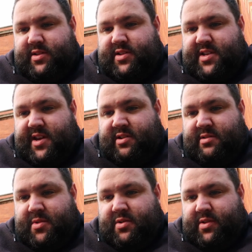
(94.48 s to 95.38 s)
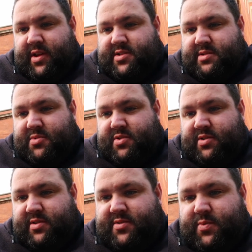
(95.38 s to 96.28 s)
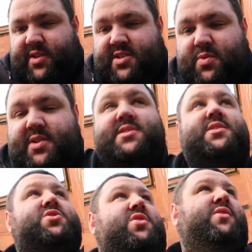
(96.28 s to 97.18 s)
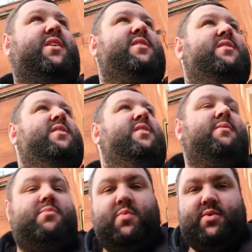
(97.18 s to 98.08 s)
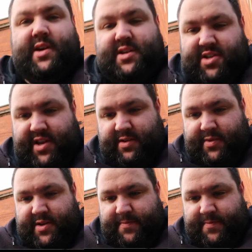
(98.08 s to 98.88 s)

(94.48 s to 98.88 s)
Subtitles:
This AR mode gets on my nerves. Well, this one isn't a shiny, but we'll catch it anyway.